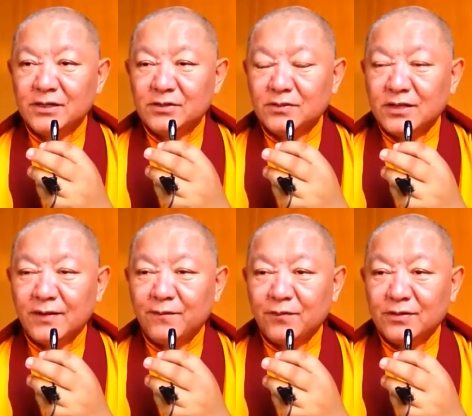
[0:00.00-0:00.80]
So
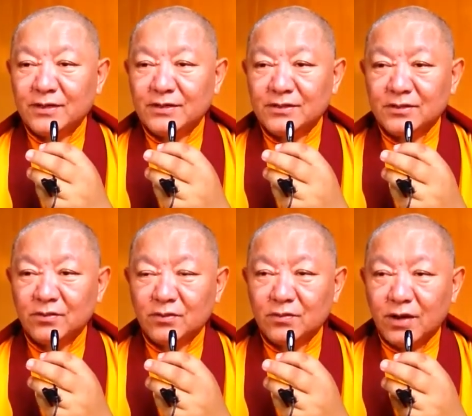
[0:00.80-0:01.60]
therefore there's
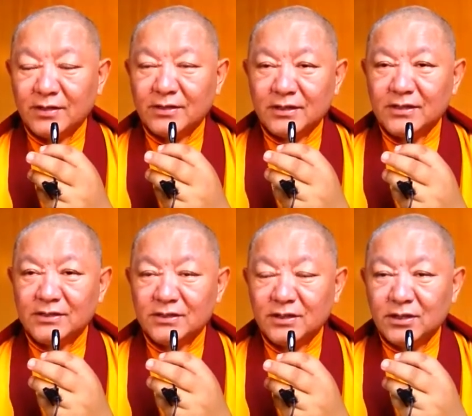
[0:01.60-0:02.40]
no one
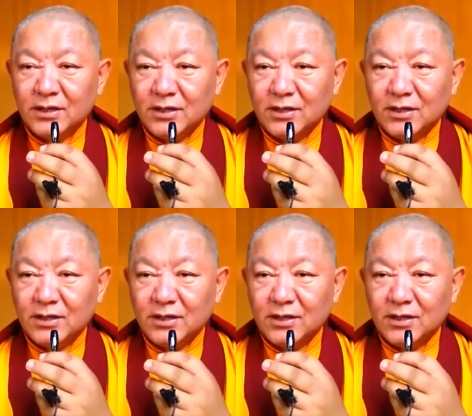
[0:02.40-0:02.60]
is